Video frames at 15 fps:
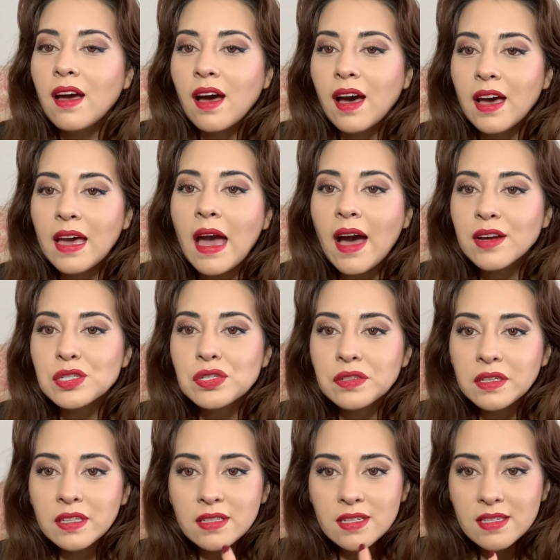I
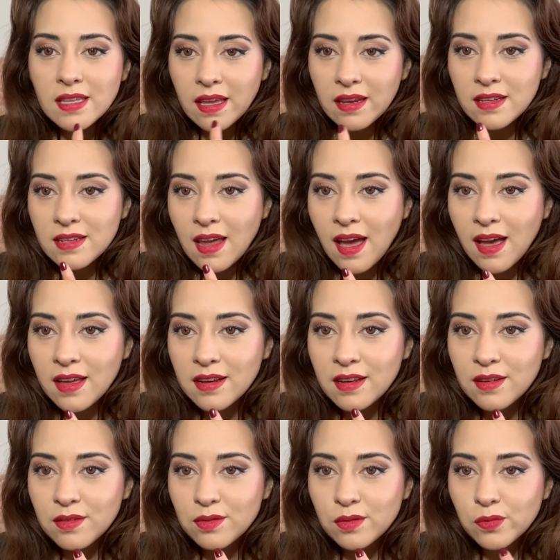actually decided to add
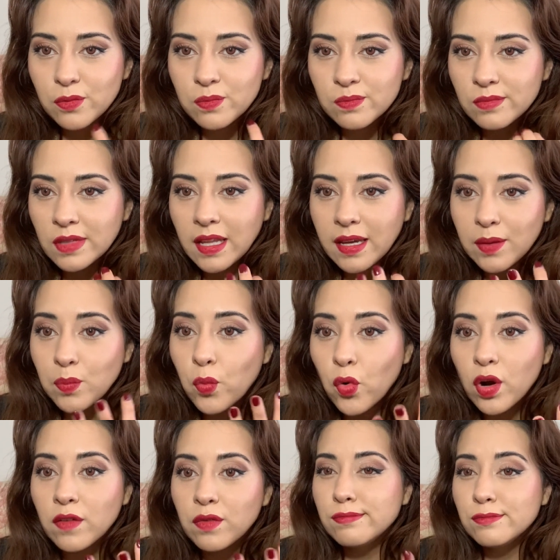like more
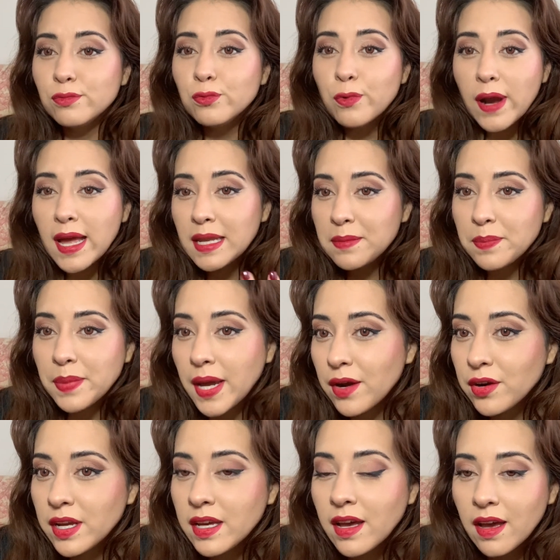of a red
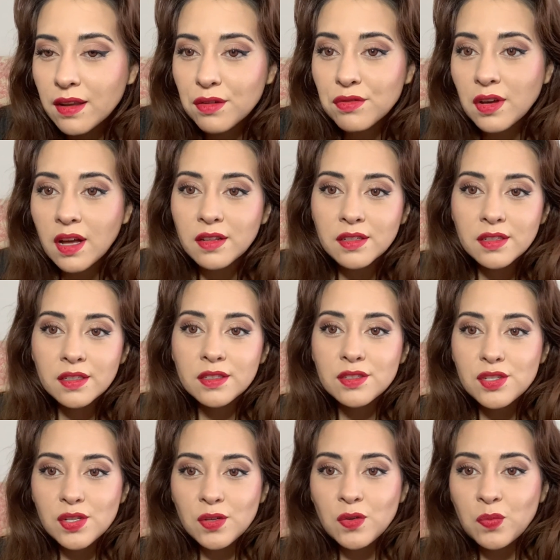berry kind of color
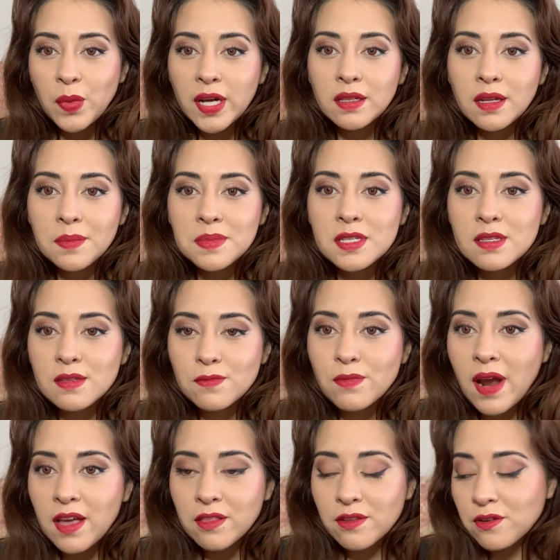to my lips
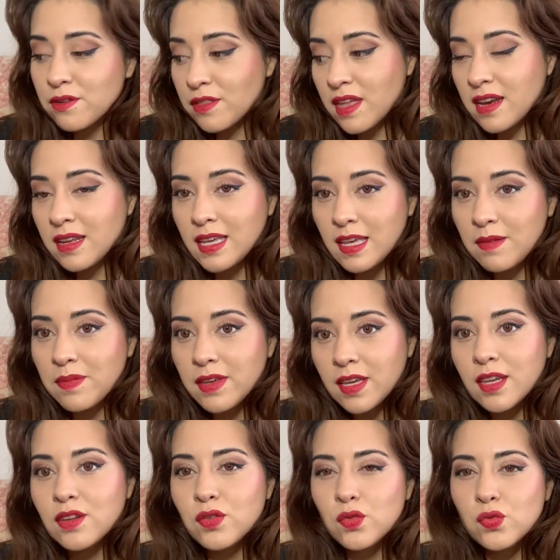rather than keeping
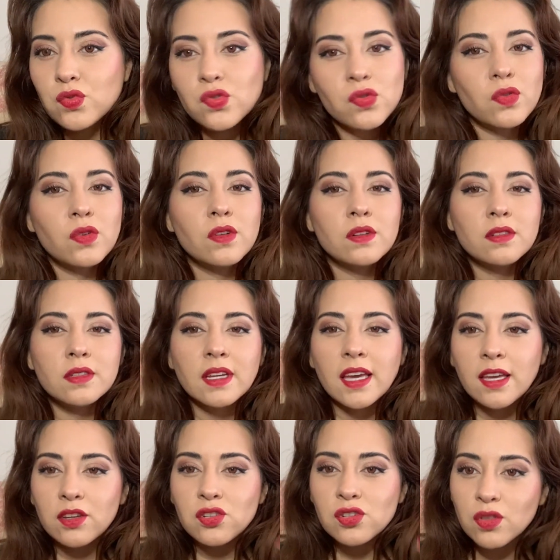it
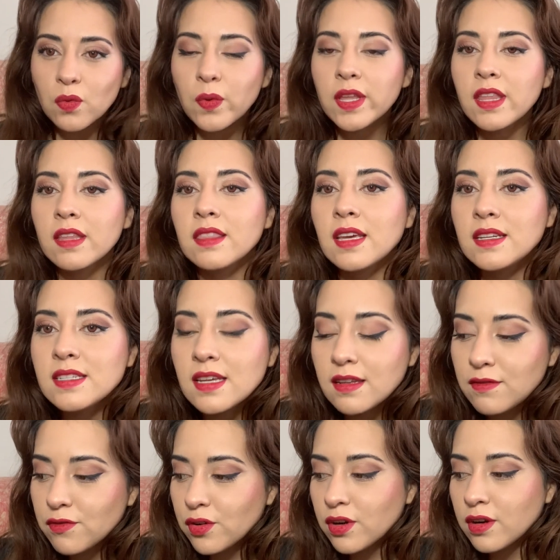neutral-ish the way that they did
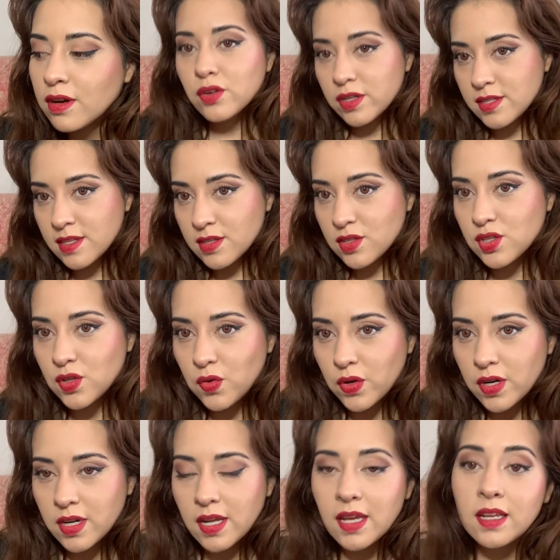for Kristen
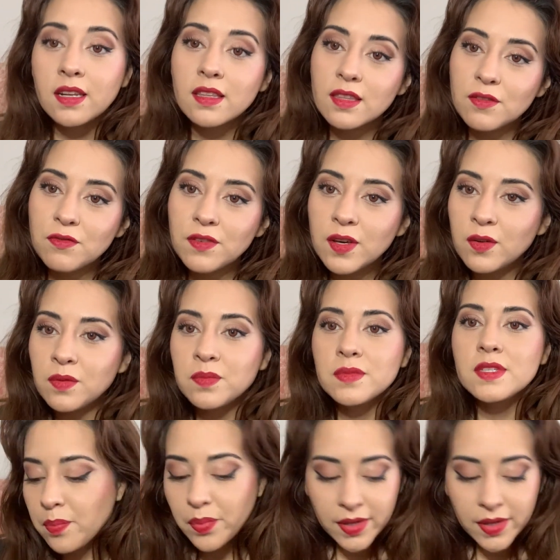Stewart in the films.